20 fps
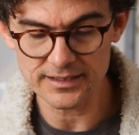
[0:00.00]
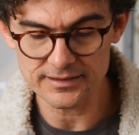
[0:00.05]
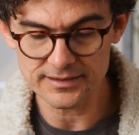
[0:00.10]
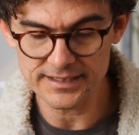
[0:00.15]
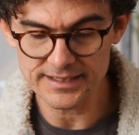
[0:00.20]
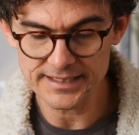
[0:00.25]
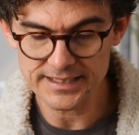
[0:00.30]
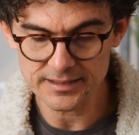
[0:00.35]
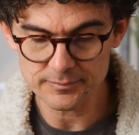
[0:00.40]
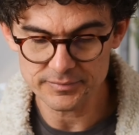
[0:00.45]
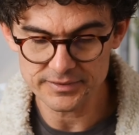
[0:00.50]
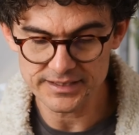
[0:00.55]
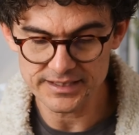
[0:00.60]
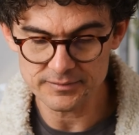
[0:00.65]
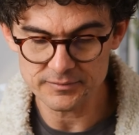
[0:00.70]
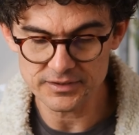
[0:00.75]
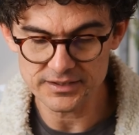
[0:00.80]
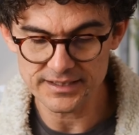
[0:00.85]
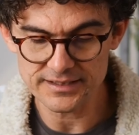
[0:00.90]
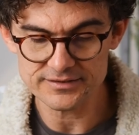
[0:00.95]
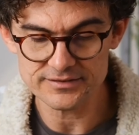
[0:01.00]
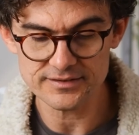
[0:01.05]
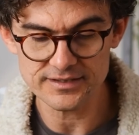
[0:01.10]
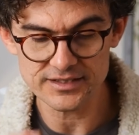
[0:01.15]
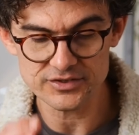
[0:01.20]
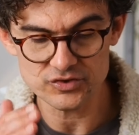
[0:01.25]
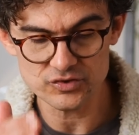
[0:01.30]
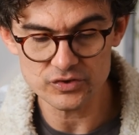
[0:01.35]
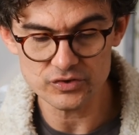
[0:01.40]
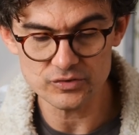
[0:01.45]
link up an emulator
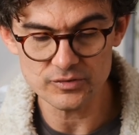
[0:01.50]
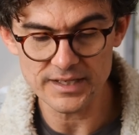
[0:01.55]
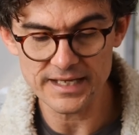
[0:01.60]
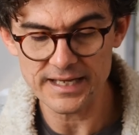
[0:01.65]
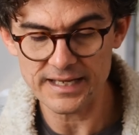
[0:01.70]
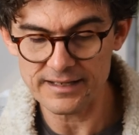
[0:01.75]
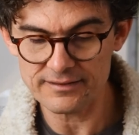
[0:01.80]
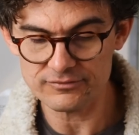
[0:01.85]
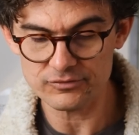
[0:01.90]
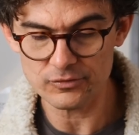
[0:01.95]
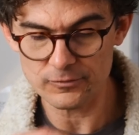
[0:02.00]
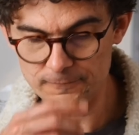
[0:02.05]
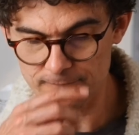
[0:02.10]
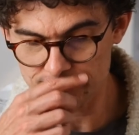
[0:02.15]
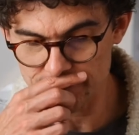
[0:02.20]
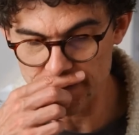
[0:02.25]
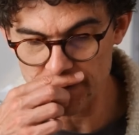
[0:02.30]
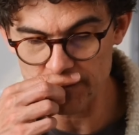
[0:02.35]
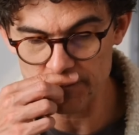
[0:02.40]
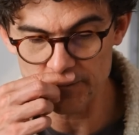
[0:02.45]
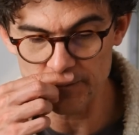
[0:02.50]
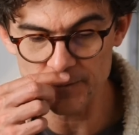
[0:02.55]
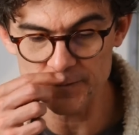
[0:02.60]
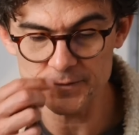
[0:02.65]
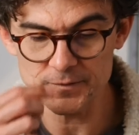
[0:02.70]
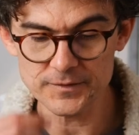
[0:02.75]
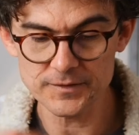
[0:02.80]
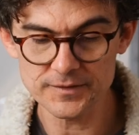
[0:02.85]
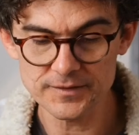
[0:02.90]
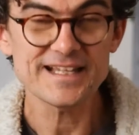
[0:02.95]
that you have or downloaded.